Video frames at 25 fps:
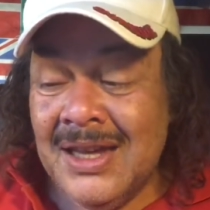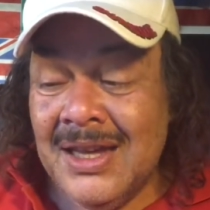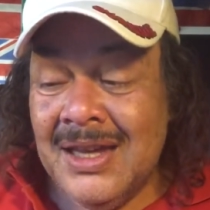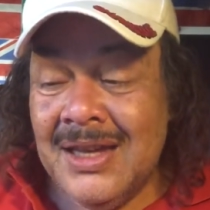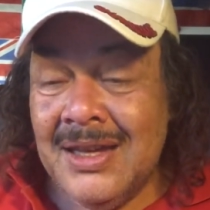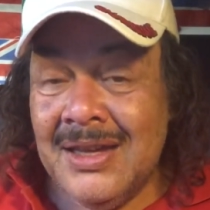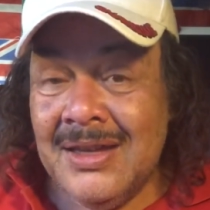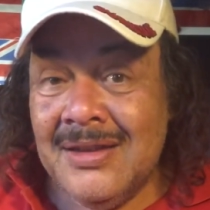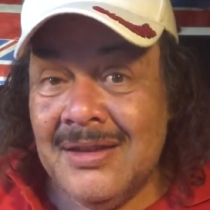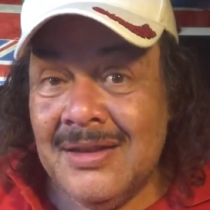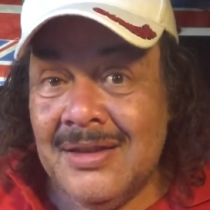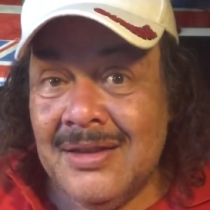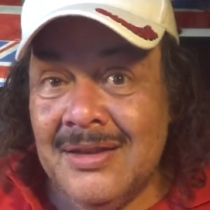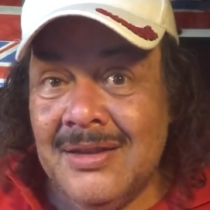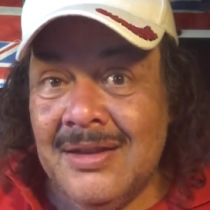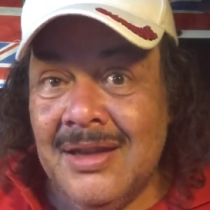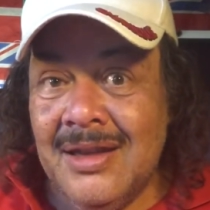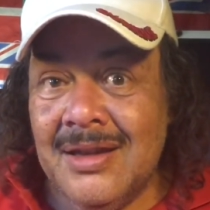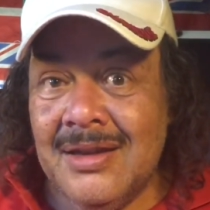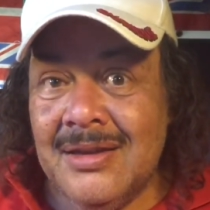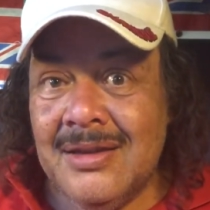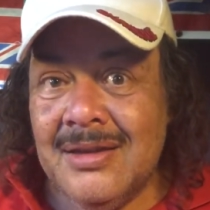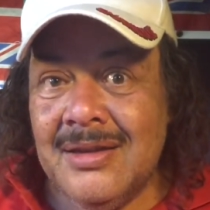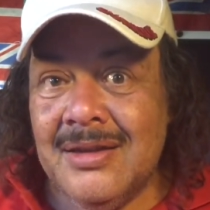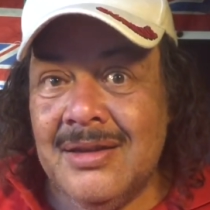and
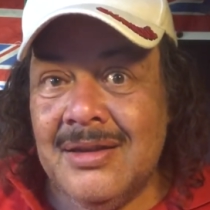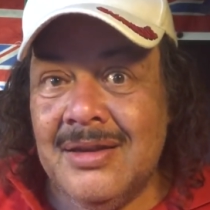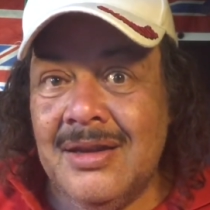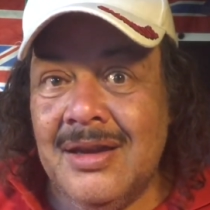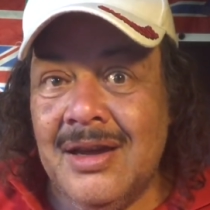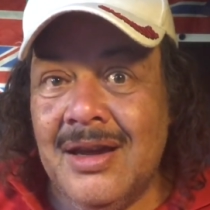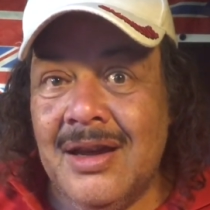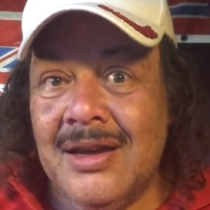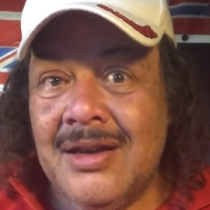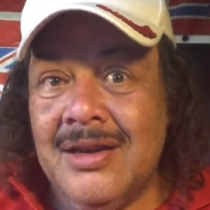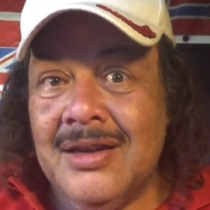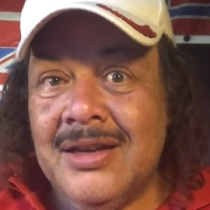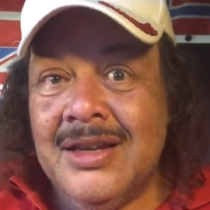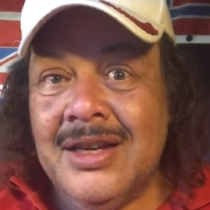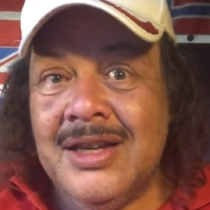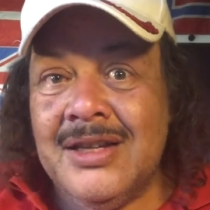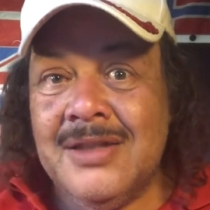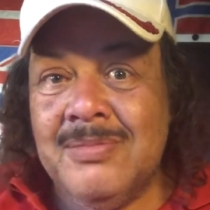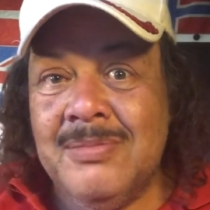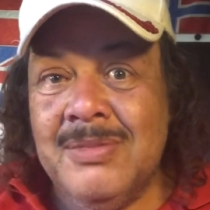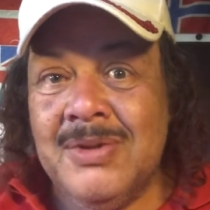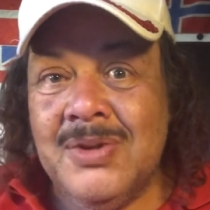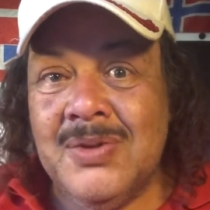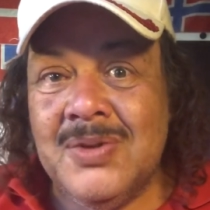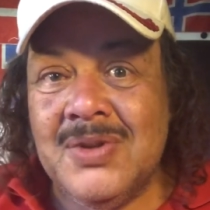then yeah
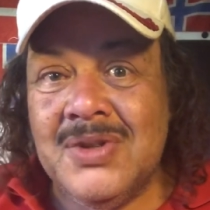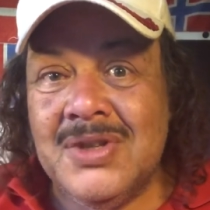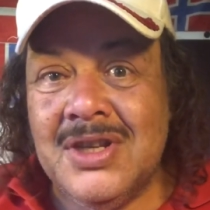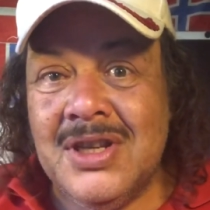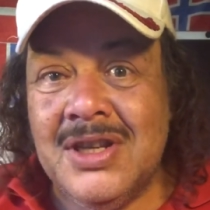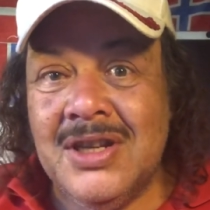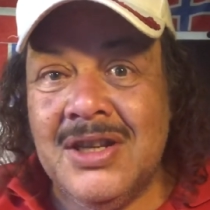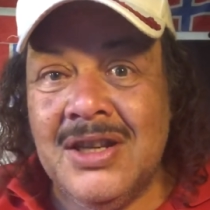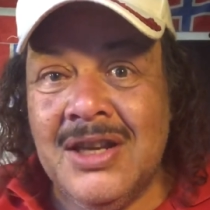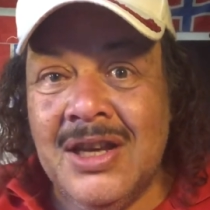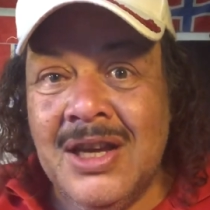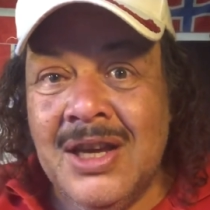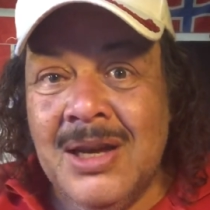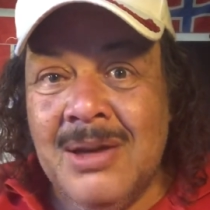rest me to say